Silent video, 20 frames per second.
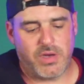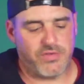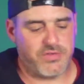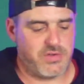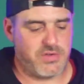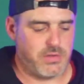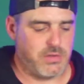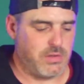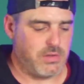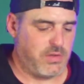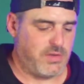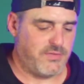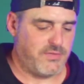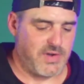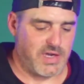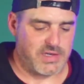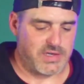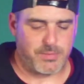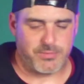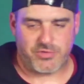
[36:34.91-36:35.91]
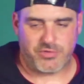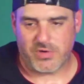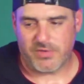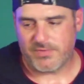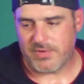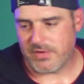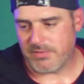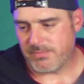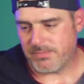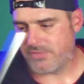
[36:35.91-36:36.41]
In fact, I'm sure if I
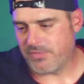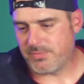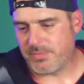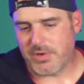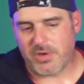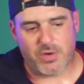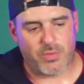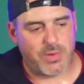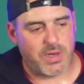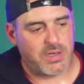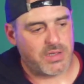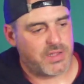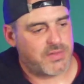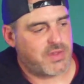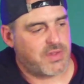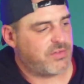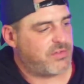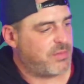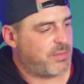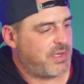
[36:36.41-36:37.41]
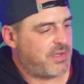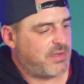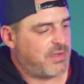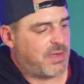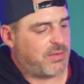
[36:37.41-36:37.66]
spun it around like that too many times,